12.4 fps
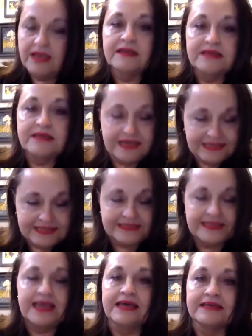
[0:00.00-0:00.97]
yes.
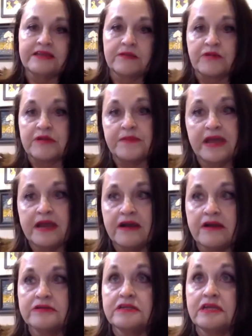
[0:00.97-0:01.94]
And they're
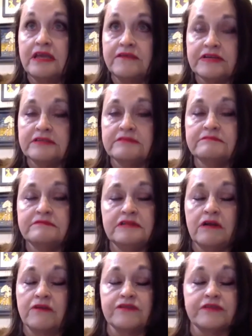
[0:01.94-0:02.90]
prepared even,
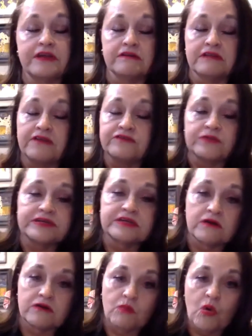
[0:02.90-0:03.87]
you know, for their loved one to
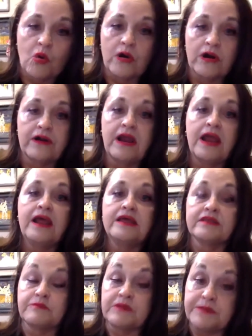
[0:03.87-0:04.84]
go to war.
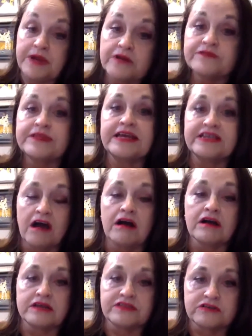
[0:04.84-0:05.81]
They're prepared for that
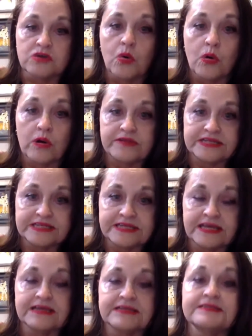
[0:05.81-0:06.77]
knock on the door that says...